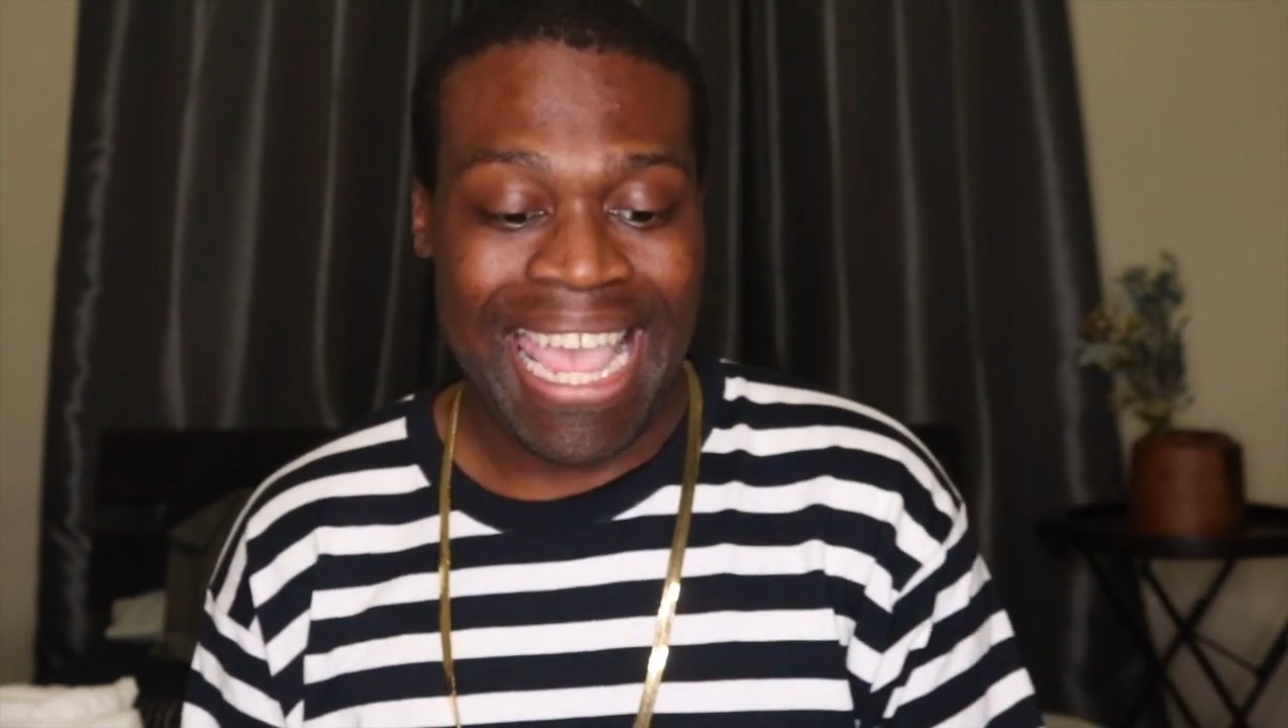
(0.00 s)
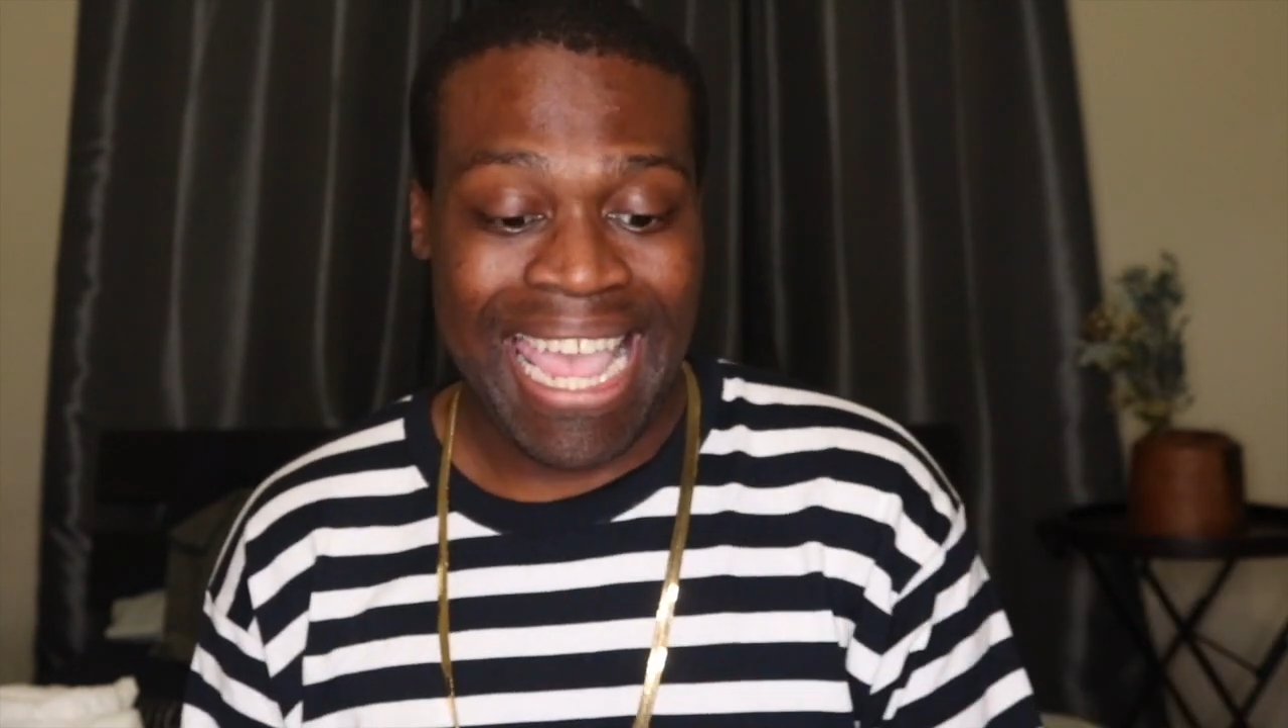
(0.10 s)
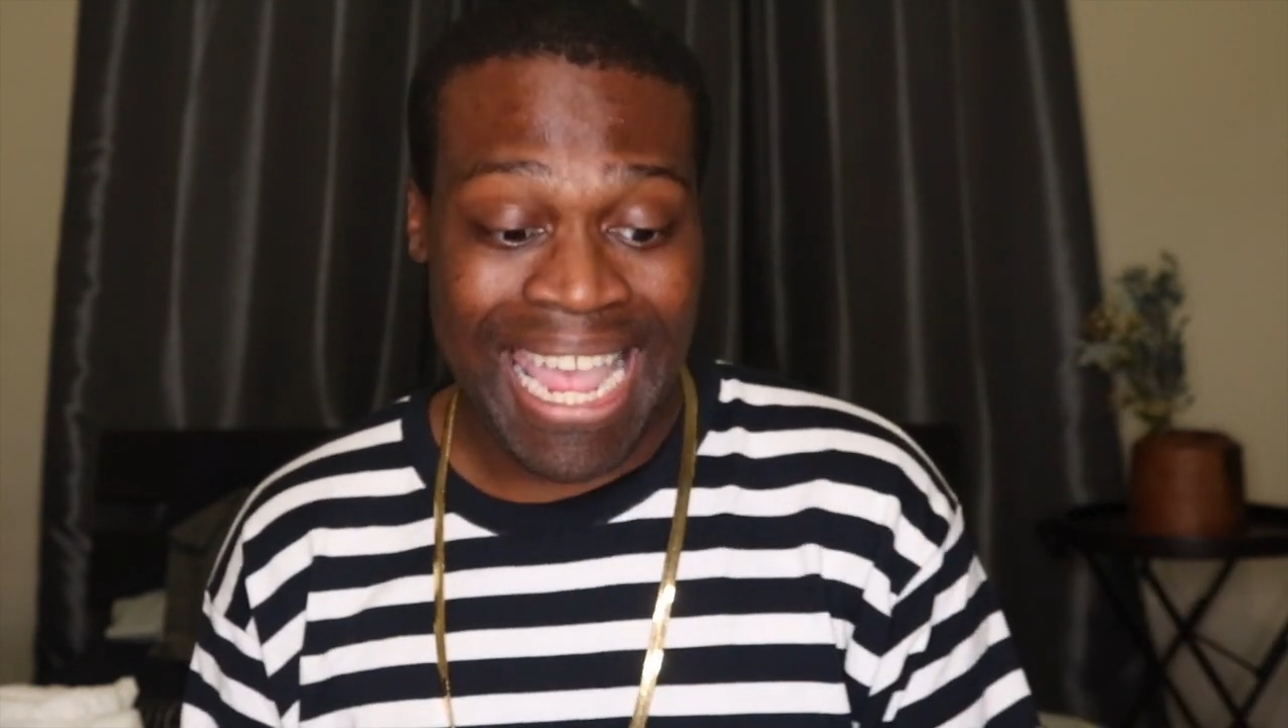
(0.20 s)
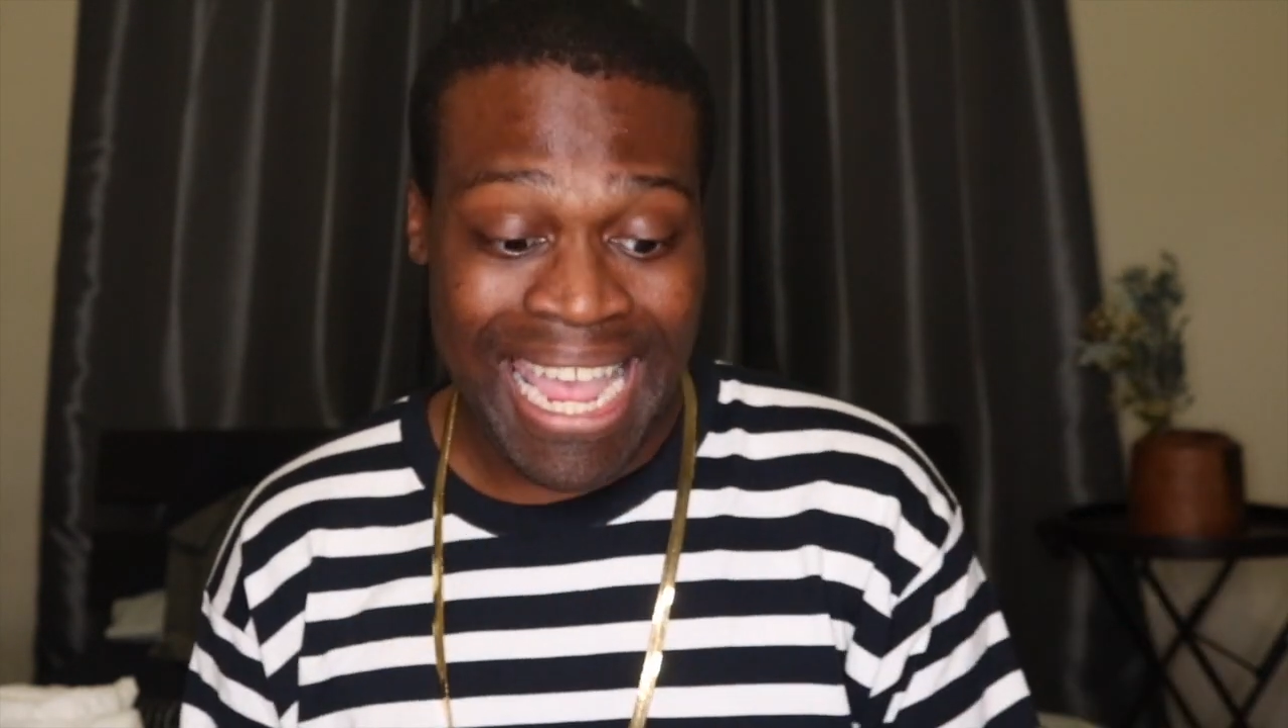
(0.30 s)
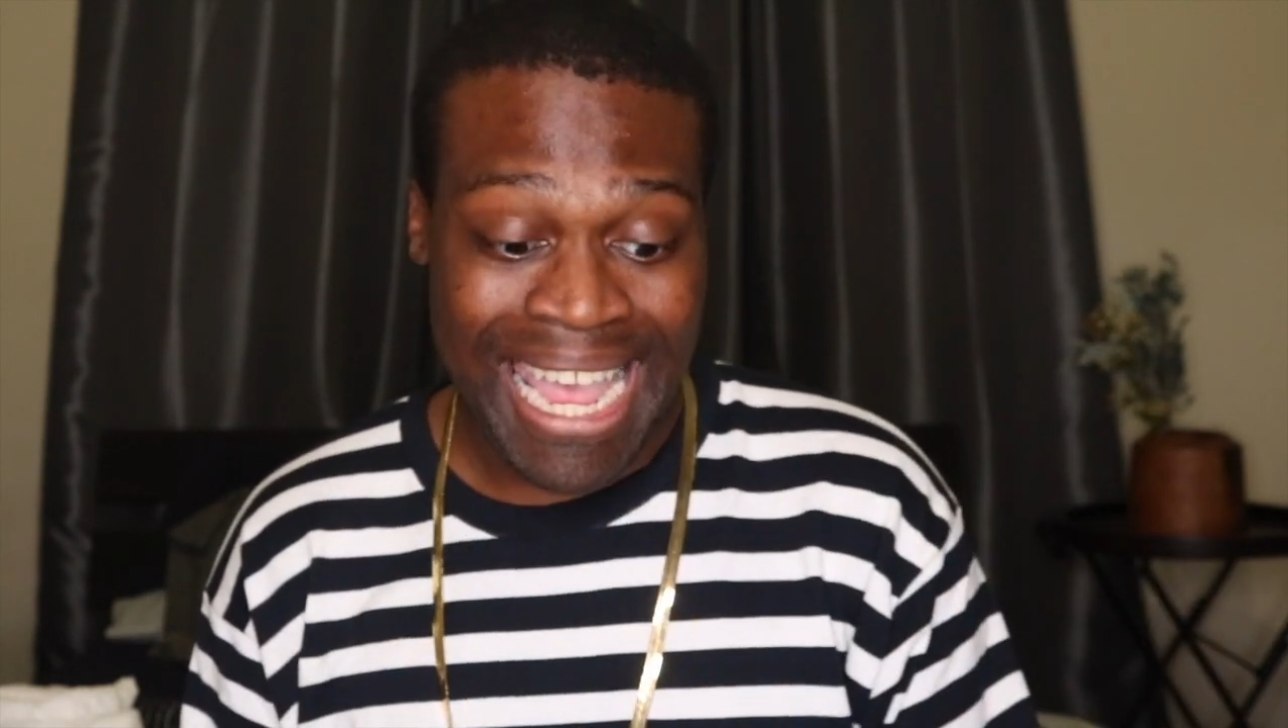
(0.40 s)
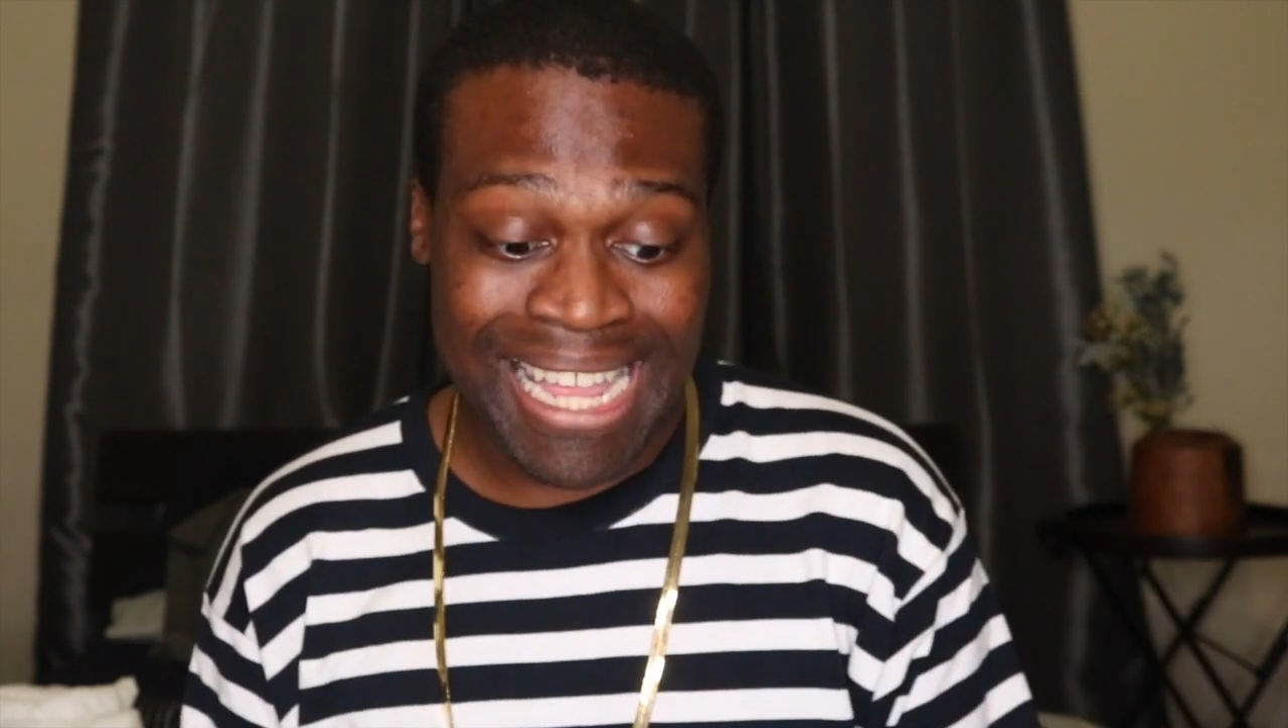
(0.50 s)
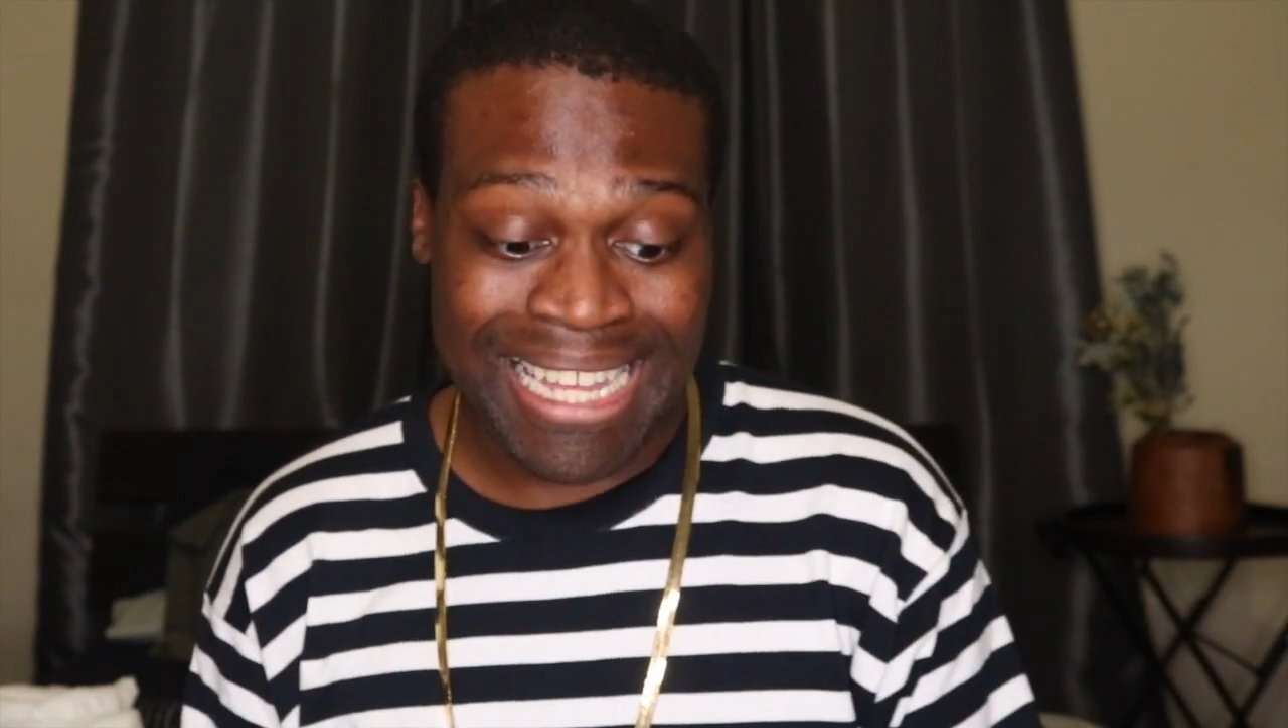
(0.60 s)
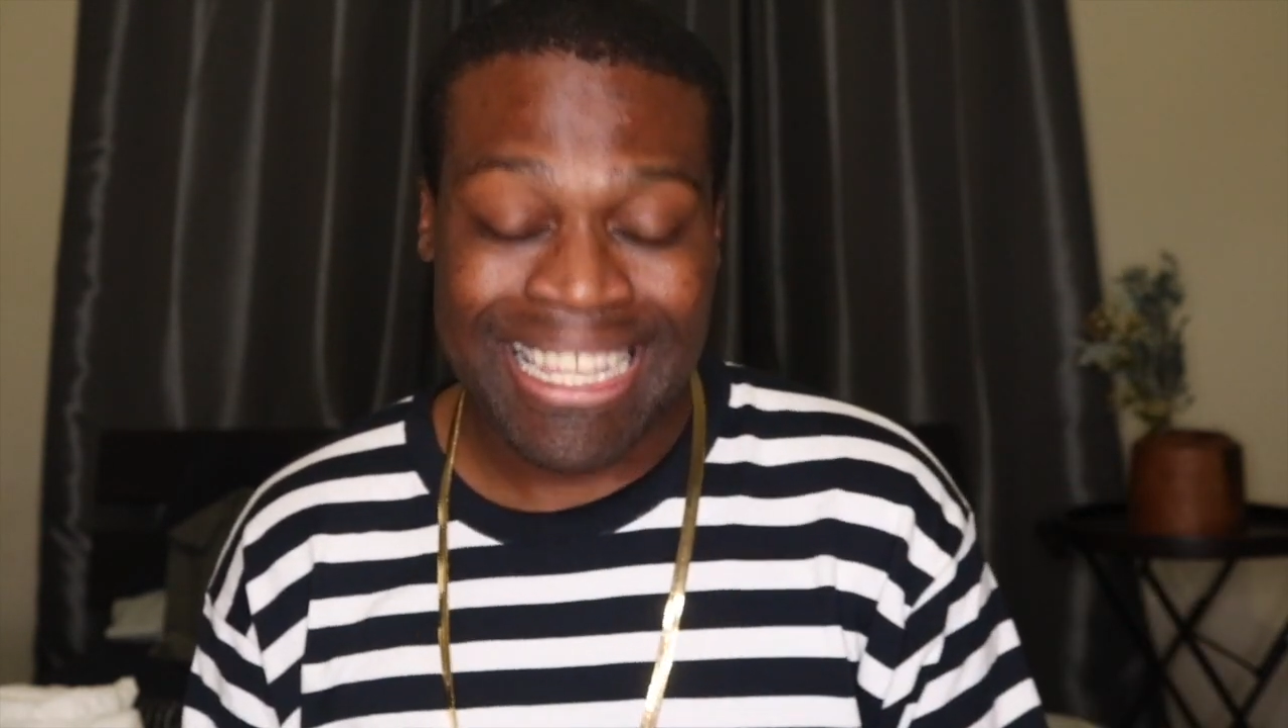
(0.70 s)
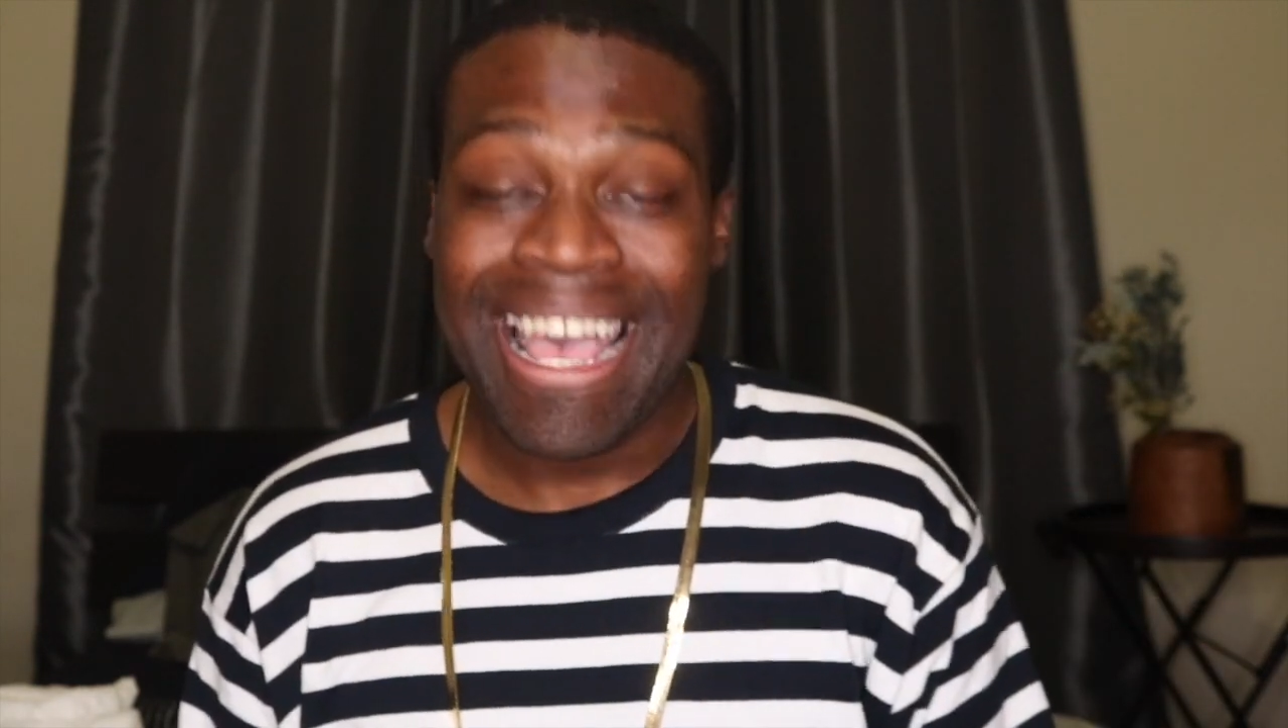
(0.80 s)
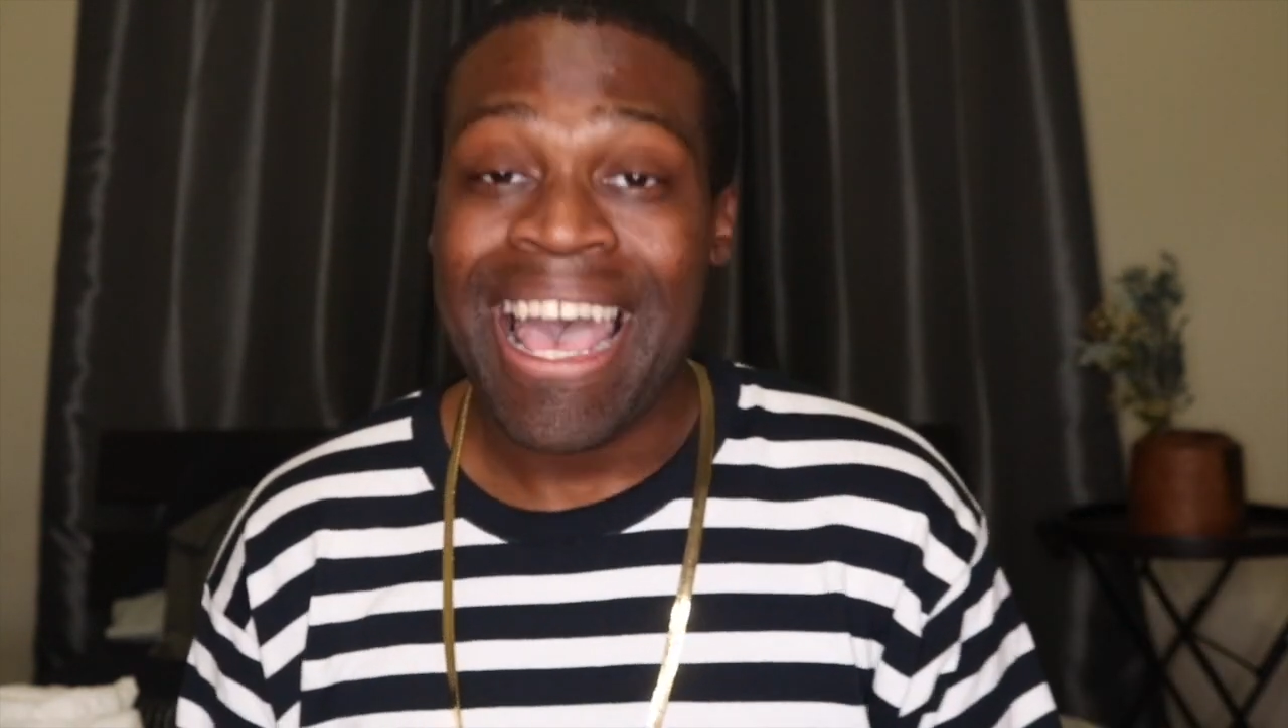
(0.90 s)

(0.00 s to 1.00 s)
And